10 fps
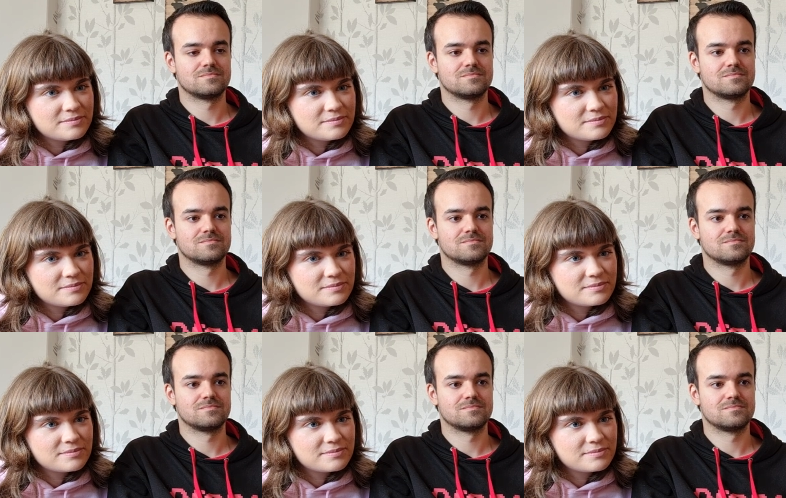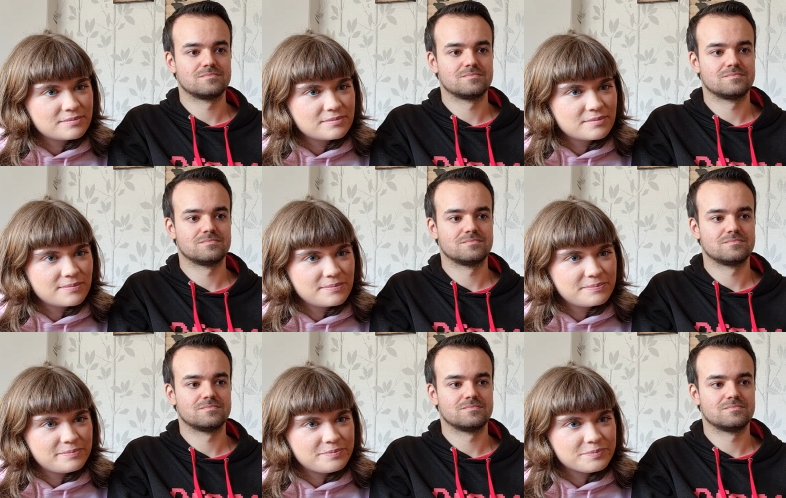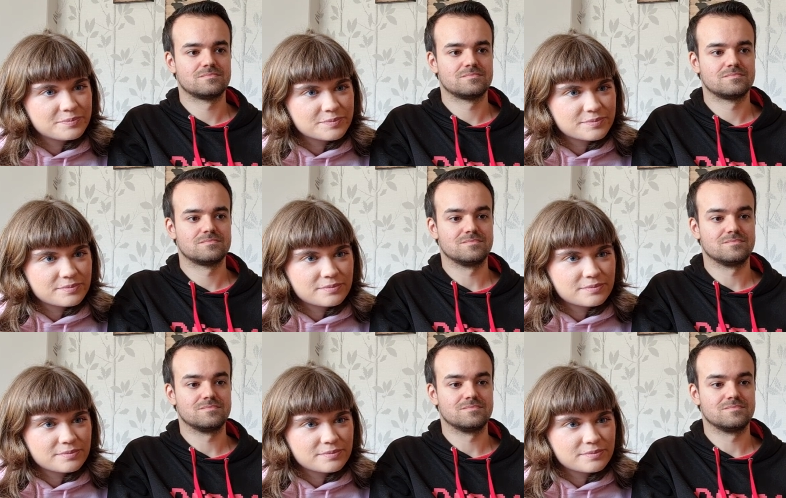[no speech]